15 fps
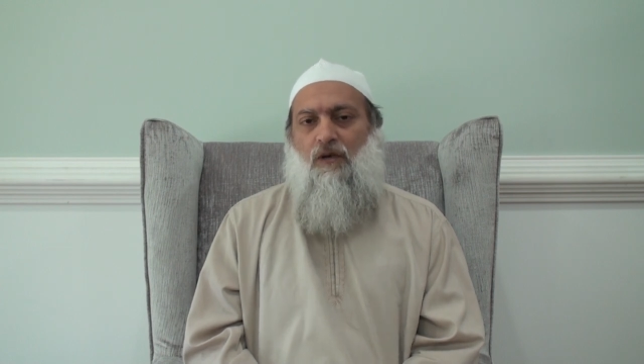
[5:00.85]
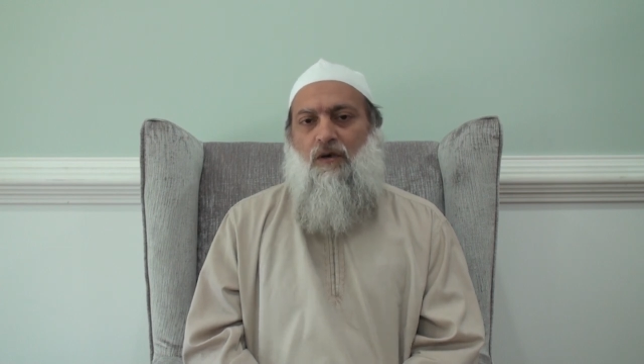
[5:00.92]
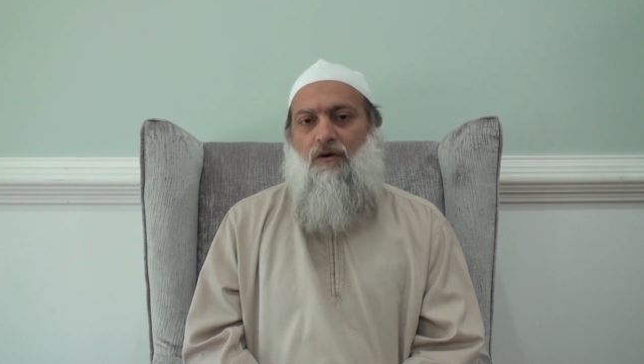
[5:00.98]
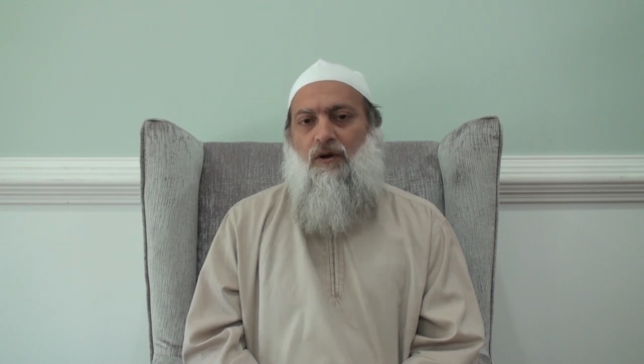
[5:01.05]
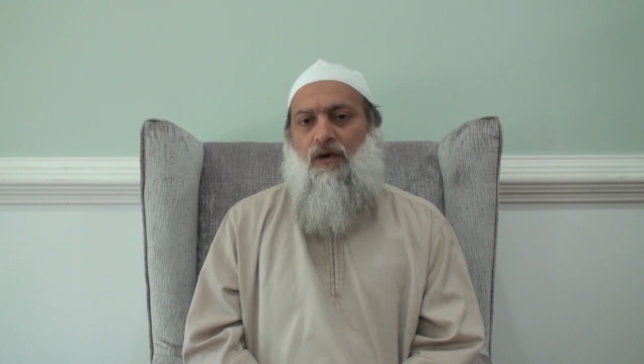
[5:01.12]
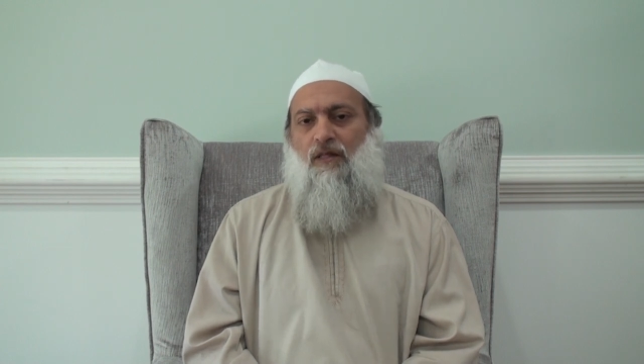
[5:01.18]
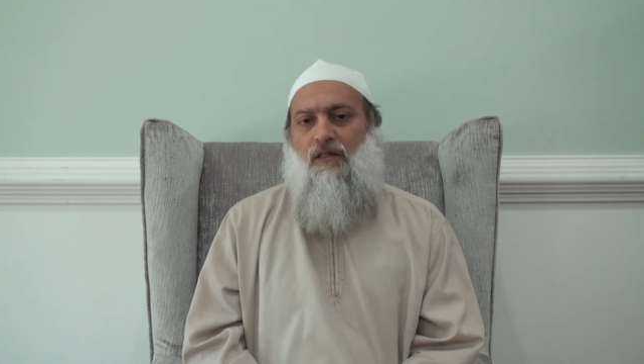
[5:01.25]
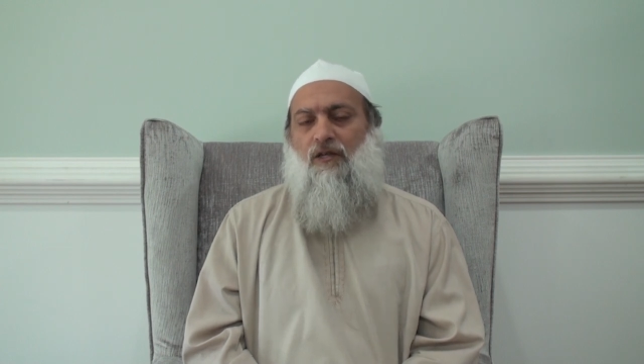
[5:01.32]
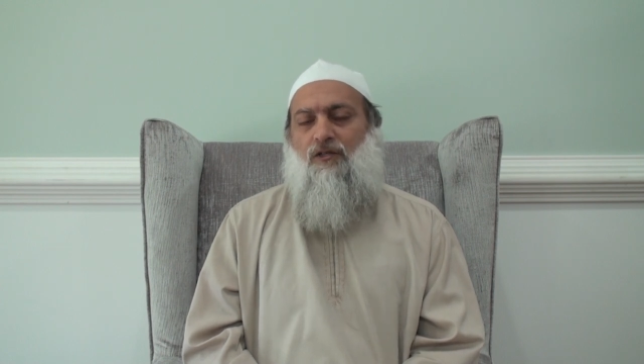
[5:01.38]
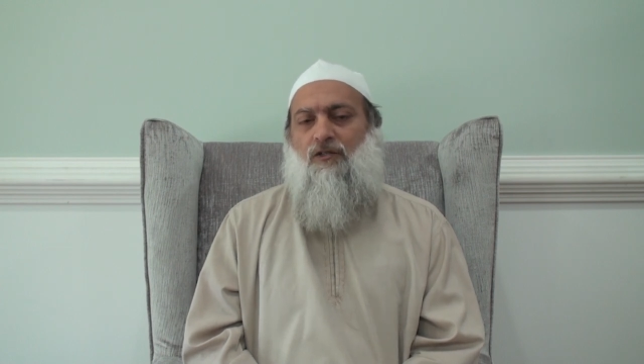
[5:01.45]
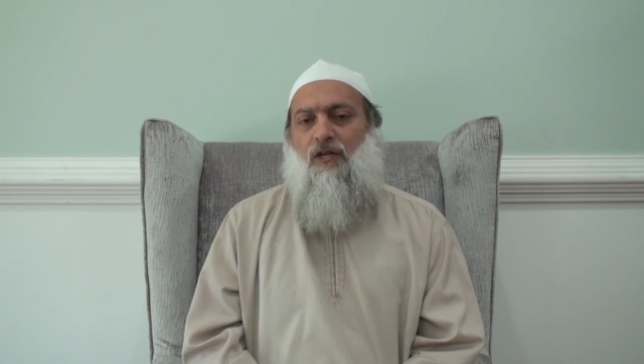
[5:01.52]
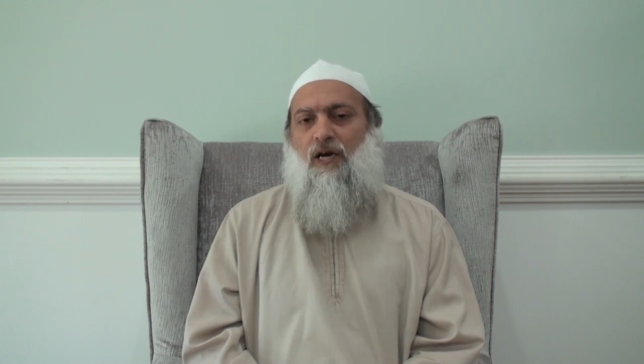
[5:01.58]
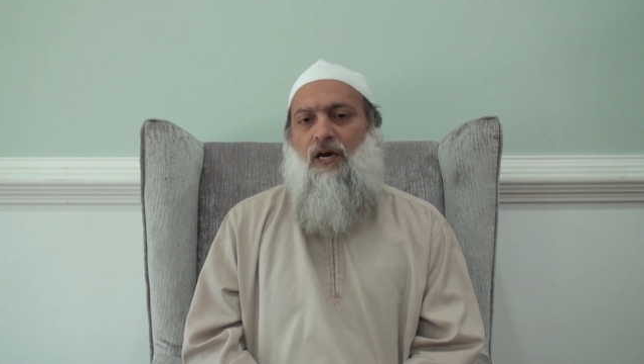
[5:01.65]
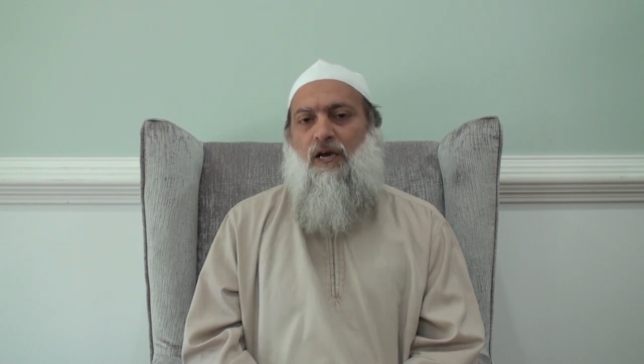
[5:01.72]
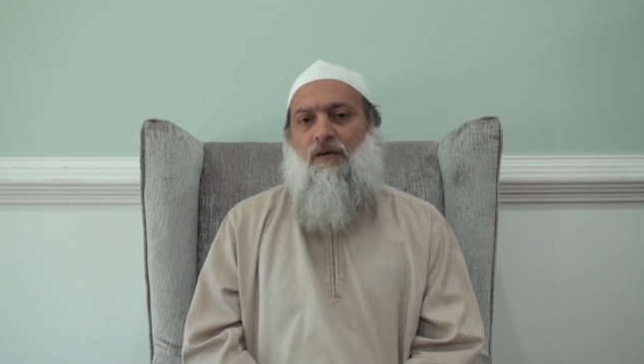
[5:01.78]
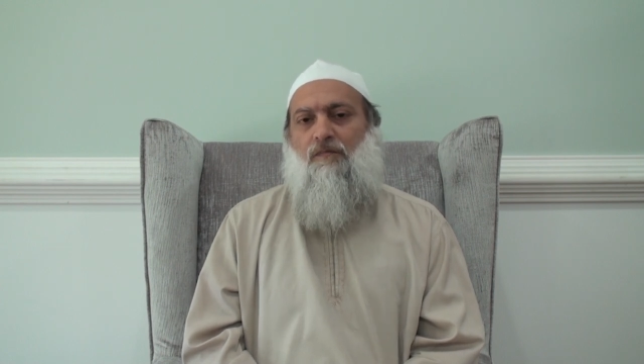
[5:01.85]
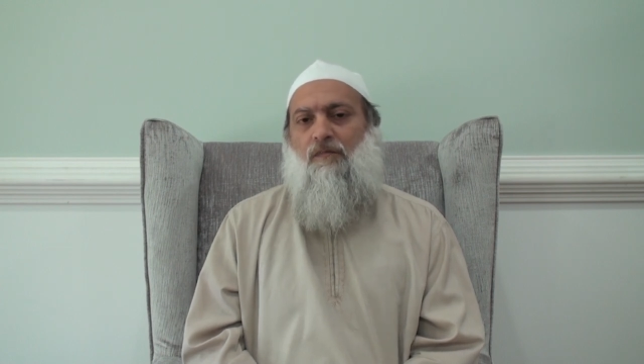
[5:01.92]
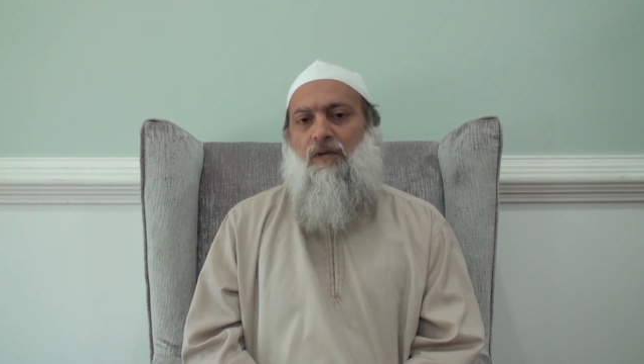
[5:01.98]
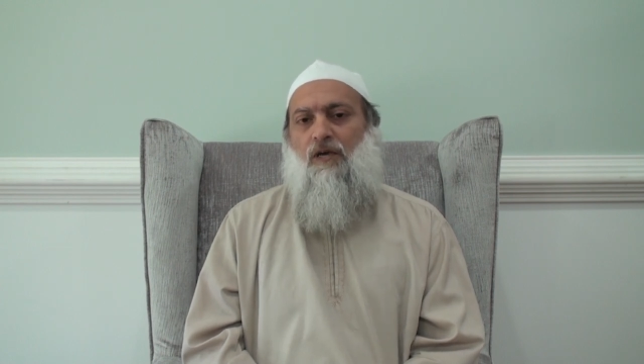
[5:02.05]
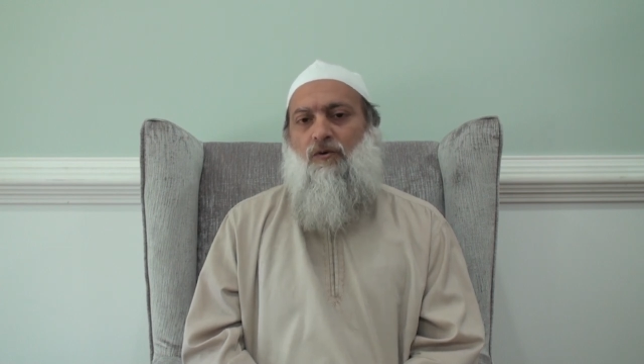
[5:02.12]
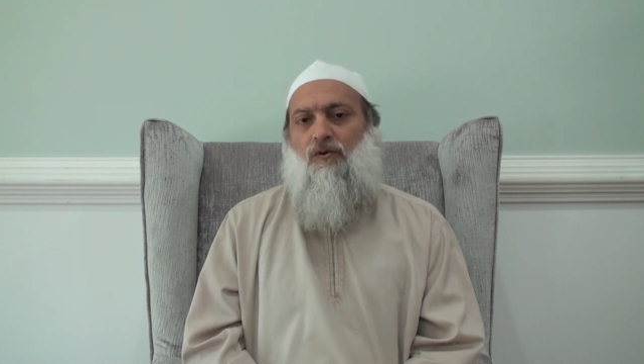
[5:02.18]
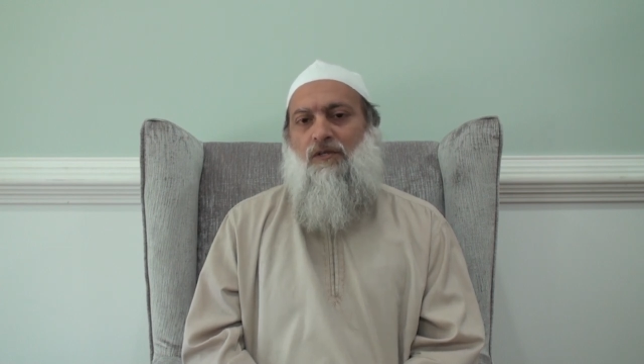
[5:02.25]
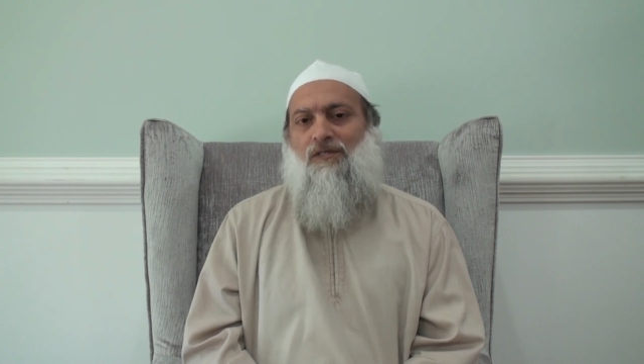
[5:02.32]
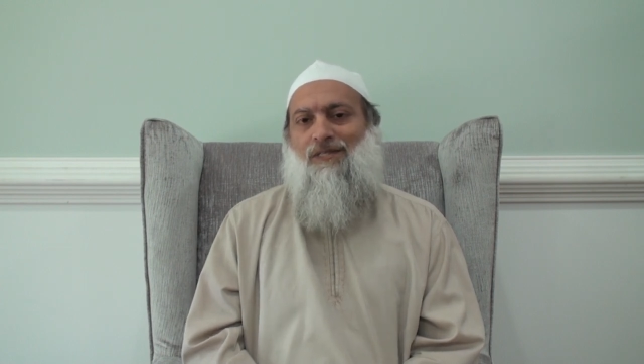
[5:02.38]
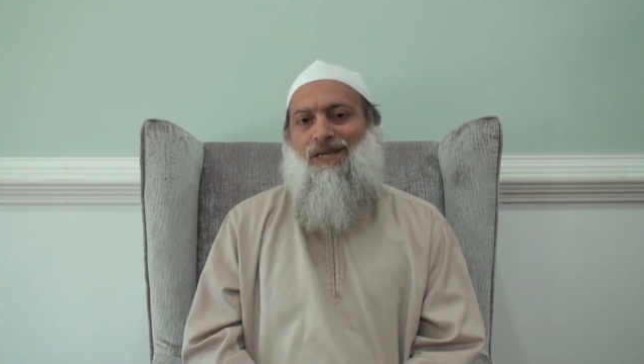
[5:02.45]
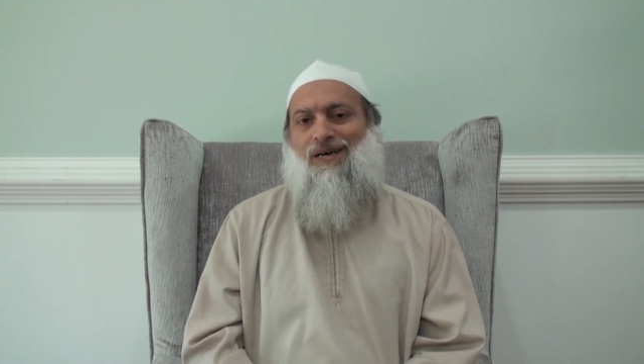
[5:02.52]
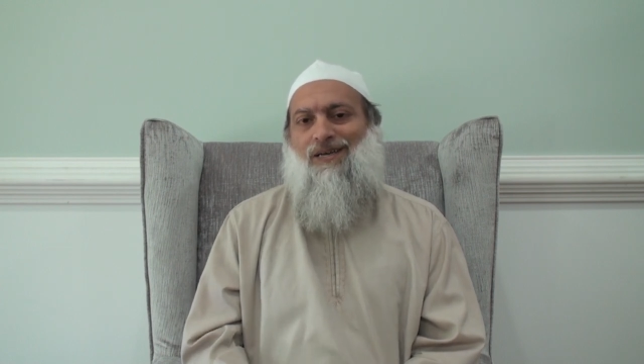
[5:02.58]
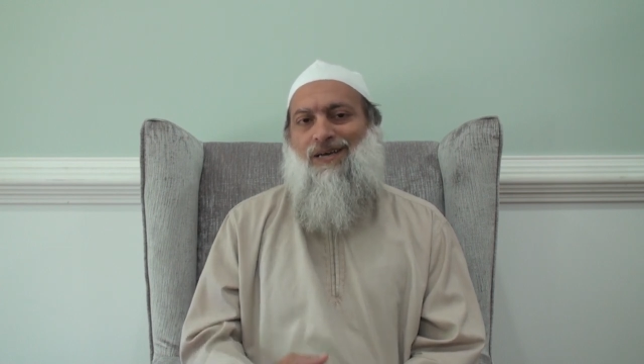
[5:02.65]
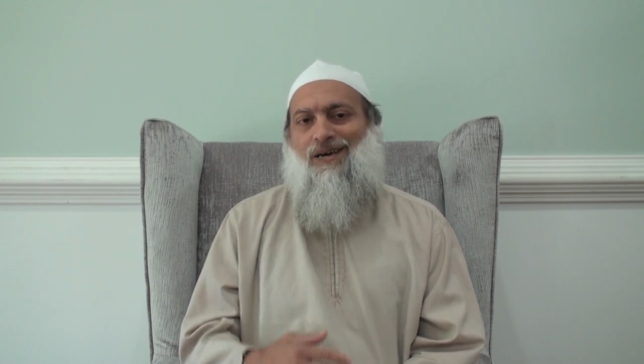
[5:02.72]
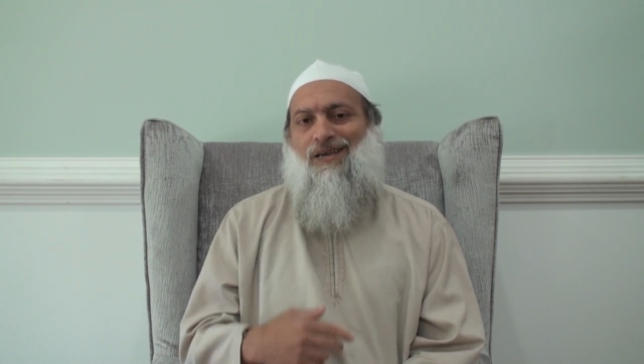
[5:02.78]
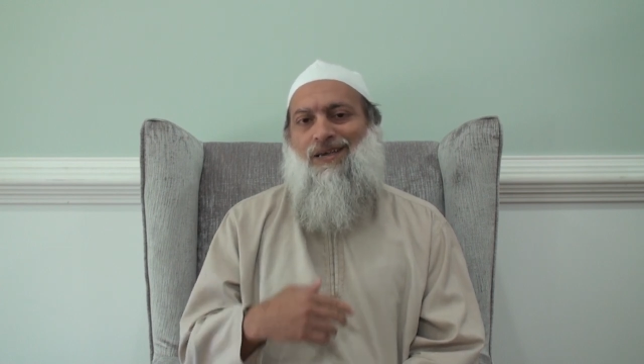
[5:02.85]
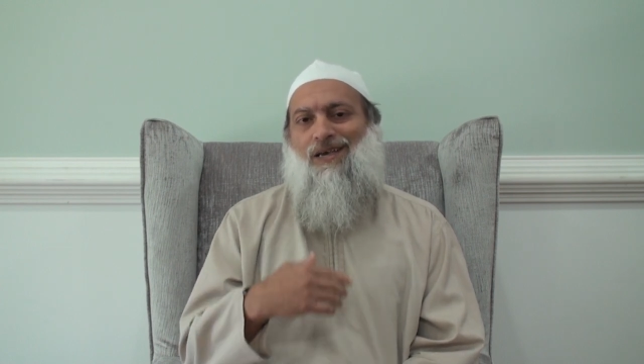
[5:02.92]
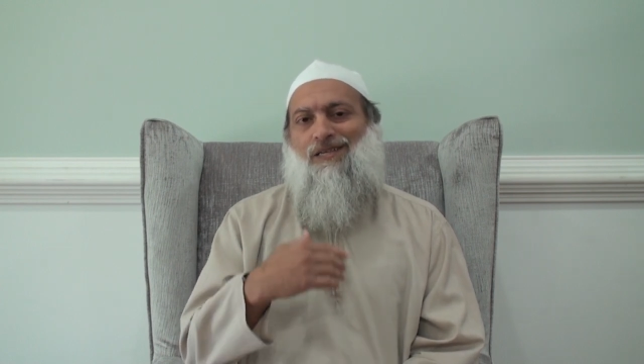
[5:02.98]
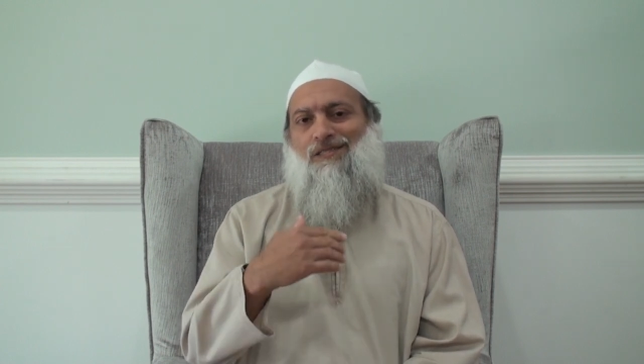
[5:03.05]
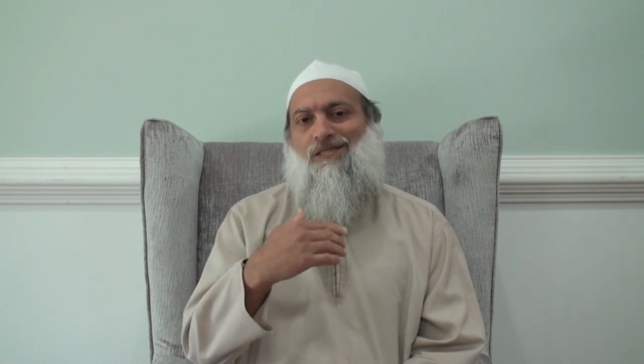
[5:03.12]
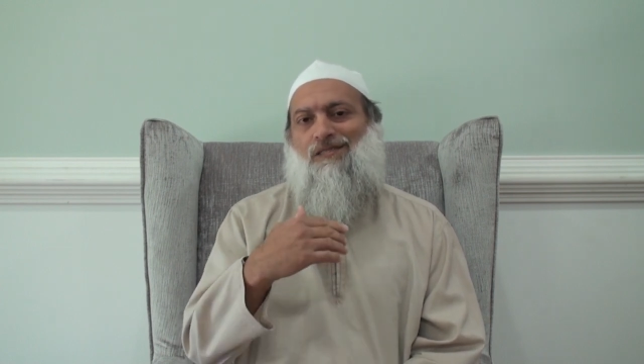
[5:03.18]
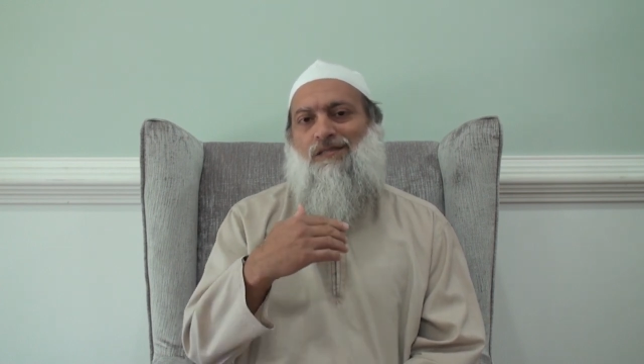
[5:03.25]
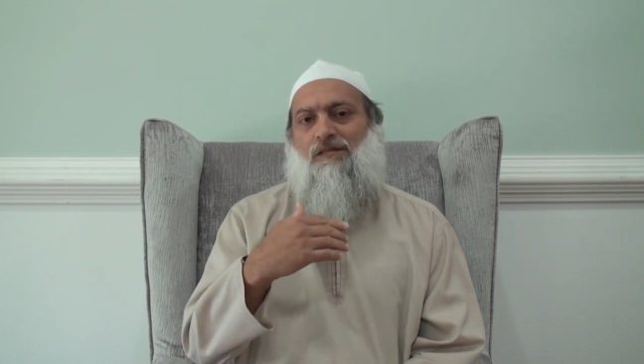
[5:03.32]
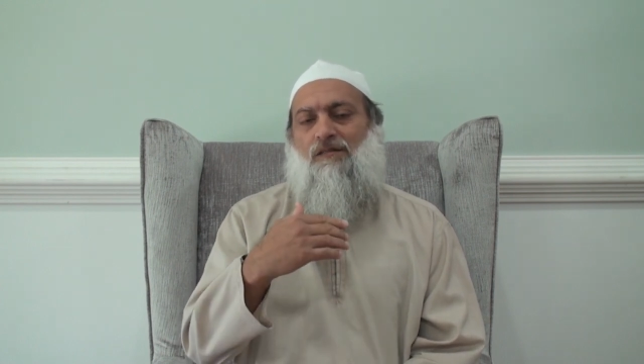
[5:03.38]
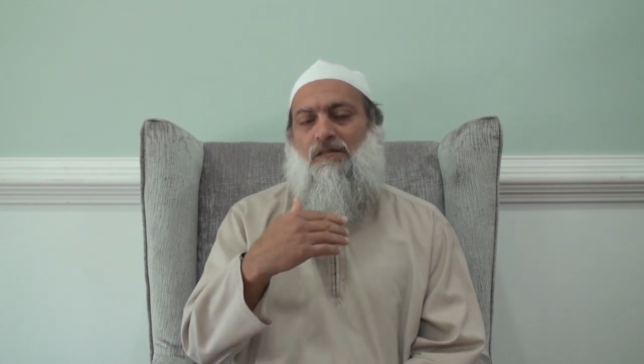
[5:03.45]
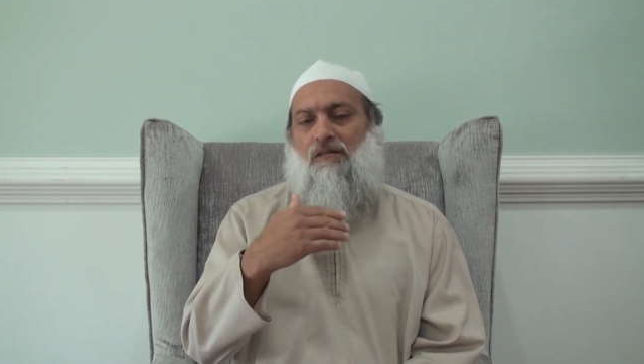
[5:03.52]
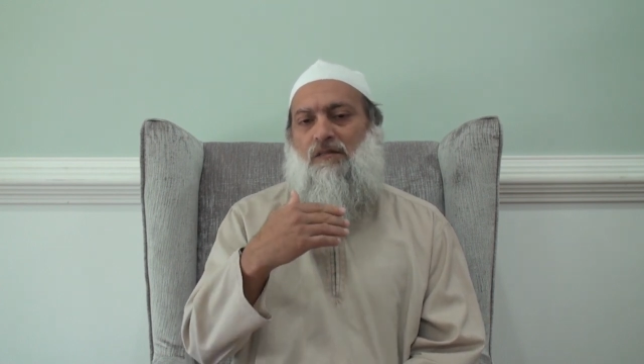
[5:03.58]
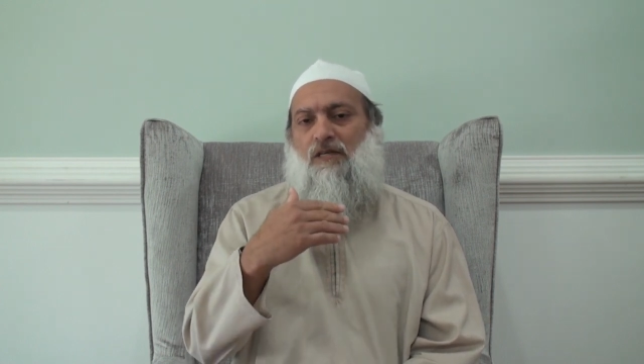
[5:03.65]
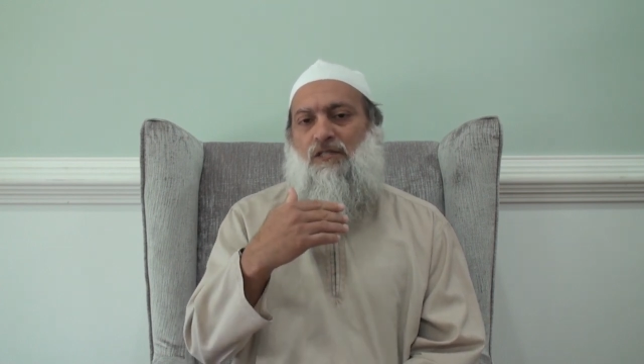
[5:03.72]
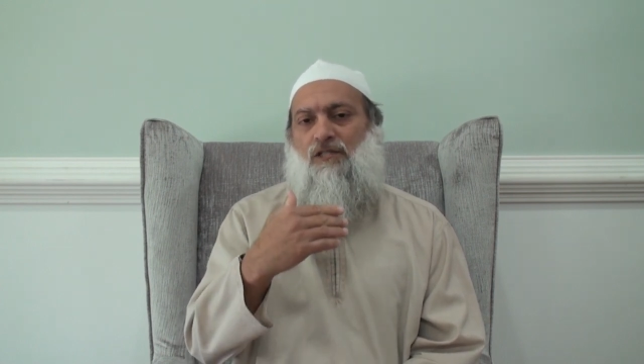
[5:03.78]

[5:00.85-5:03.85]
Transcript: And at this time, it was not against the